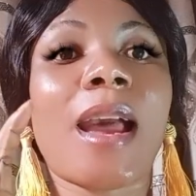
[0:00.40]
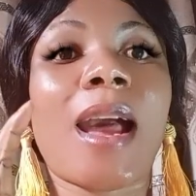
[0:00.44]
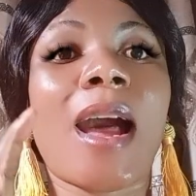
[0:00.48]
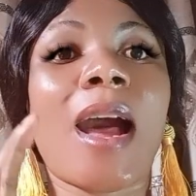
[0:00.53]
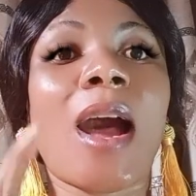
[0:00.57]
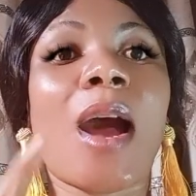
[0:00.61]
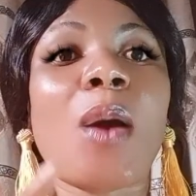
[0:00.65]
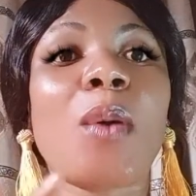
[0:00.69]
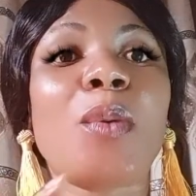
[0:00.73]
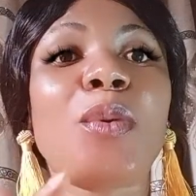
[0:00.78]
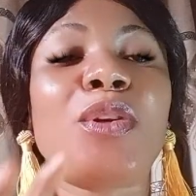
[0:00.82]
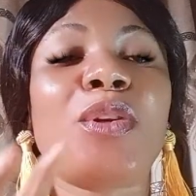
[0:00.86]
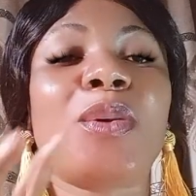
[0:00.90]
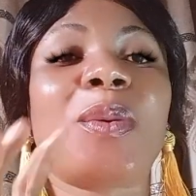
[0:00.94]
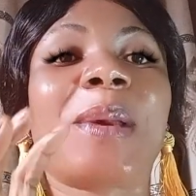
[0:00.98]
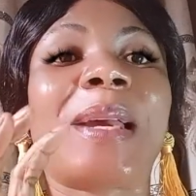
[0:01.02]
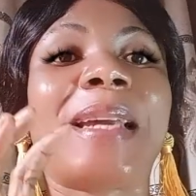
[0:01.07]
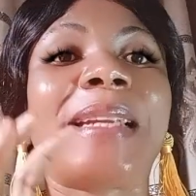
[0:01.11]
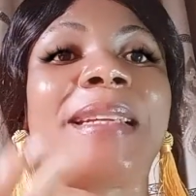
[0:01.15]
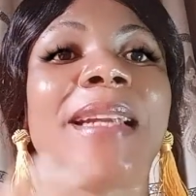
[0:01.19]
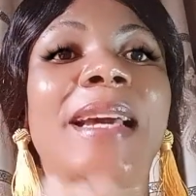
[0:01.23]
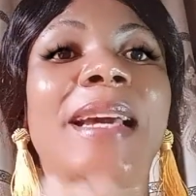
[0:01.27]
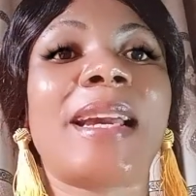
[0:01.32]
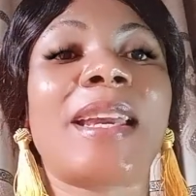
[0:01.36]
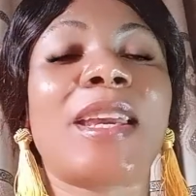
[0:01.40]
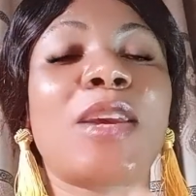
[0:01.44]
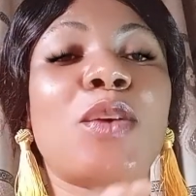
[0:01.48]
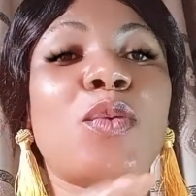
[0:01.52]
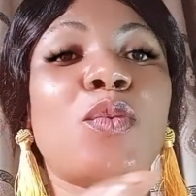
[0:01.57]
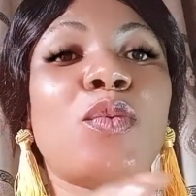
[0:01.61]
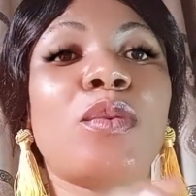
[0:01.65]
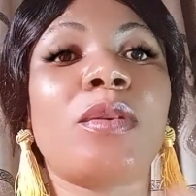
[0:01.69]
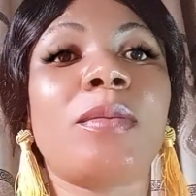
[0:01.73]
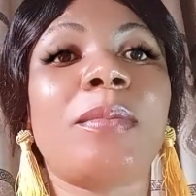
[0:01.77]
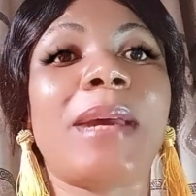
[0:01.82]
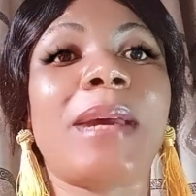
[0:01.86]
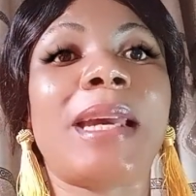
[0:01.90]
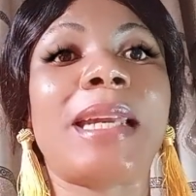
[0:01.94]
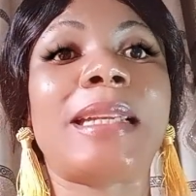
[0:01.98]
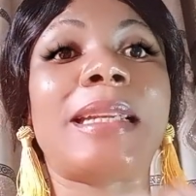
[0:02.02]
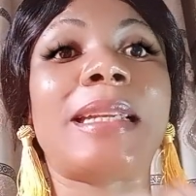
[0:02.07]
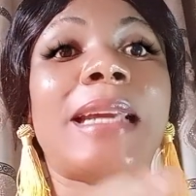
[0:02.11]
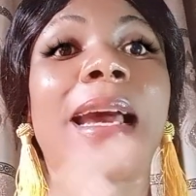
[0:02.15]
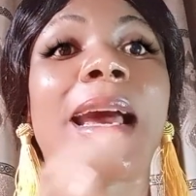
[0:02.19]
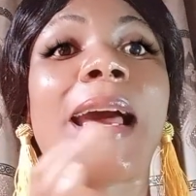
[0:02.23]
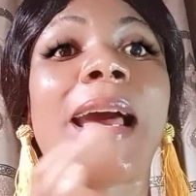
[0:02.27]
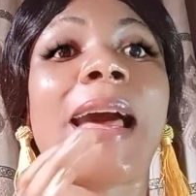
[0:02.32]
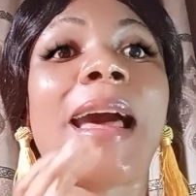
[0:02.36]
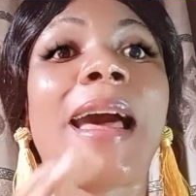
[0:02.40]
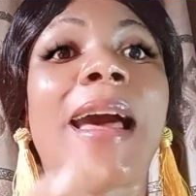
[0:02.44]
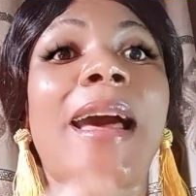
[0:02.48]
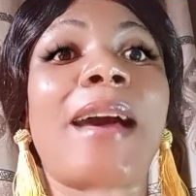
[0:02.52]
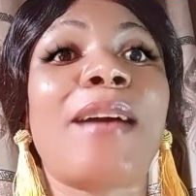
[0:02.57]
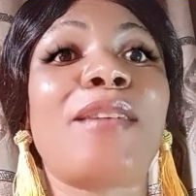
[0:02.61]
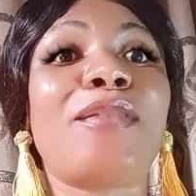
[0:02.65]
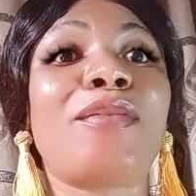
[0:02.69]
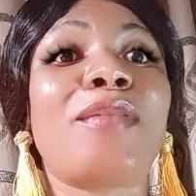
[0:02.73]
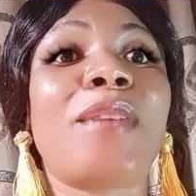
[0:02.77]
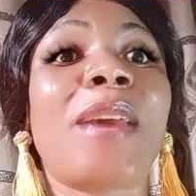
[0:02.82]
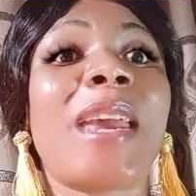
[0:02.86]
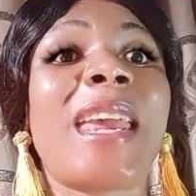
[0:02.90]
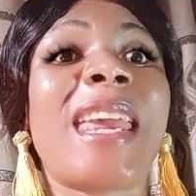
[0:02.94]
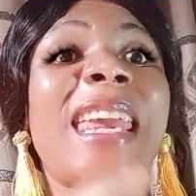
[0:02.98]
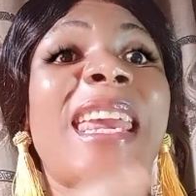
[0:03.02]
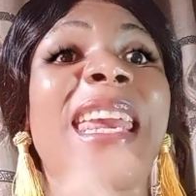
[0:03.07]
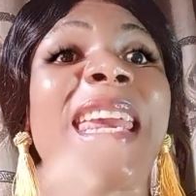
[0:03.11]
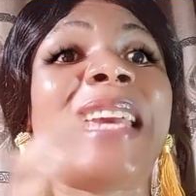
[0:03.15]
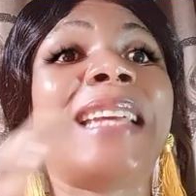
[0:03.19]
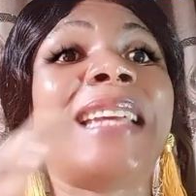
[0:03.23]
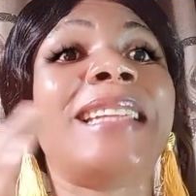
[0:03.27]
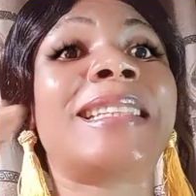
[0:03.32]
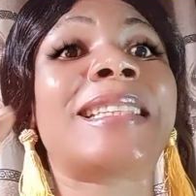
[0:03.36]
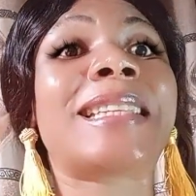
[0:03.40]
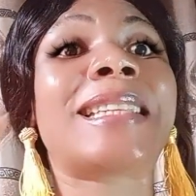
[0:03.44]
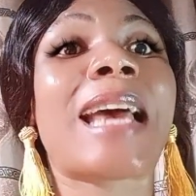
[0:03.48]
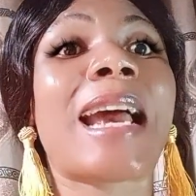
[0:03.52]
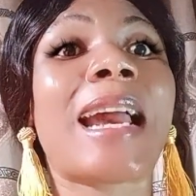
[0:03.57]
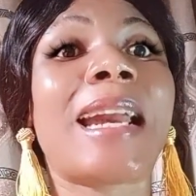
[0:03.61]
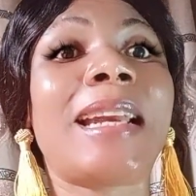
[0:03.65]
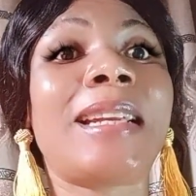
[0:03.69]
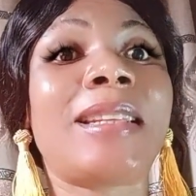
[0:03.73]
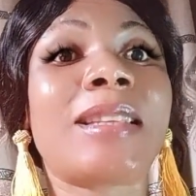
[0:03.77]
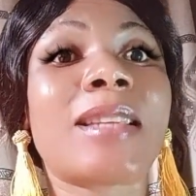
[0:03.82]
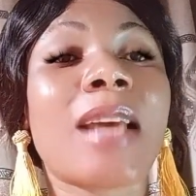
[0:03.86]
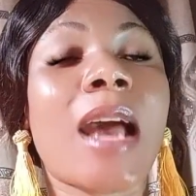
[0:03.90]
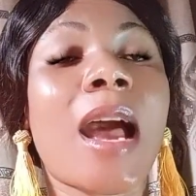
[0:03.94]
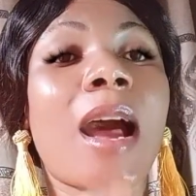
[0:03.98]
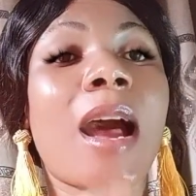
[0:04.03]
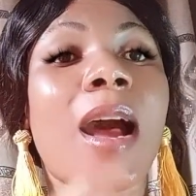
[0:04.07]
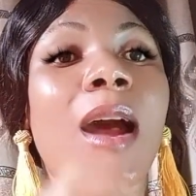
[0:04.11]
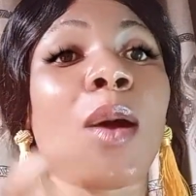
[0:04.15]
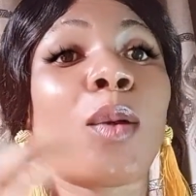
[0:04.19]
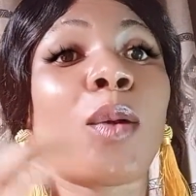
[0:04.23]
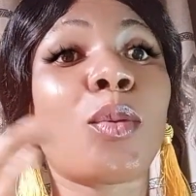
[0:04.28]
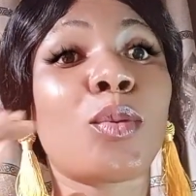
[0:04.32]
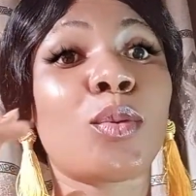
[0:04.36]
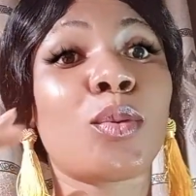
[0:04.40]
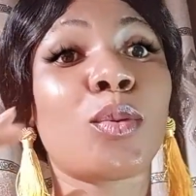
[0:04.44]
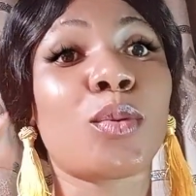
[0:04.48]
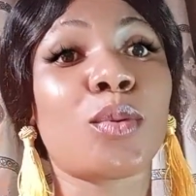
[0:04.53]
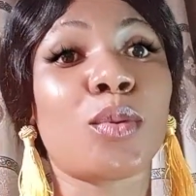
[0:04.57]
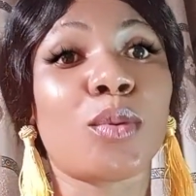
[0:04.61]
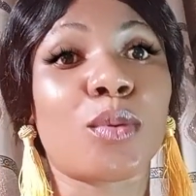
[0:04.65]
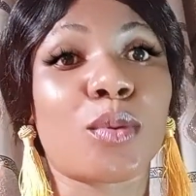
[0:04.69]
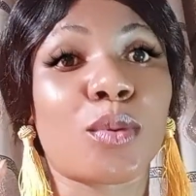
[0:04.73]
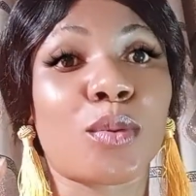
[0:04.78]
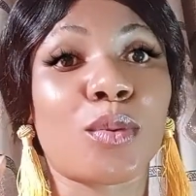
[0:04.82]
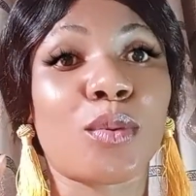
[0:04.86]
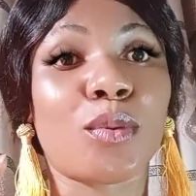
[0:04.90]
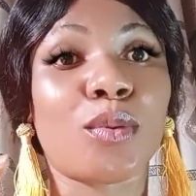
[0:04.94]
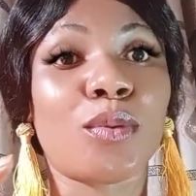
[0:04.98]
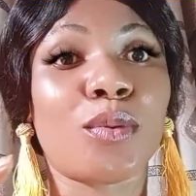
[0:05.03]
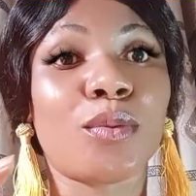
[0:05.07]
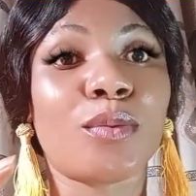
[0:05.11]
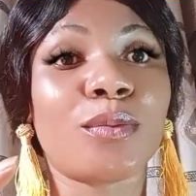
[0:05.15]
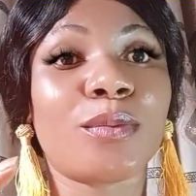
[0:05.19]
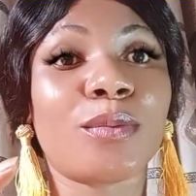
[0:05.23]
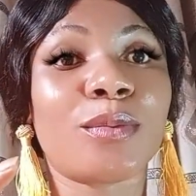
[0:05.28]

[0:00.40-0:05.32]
how you can knack a woman that have a tighter Toto.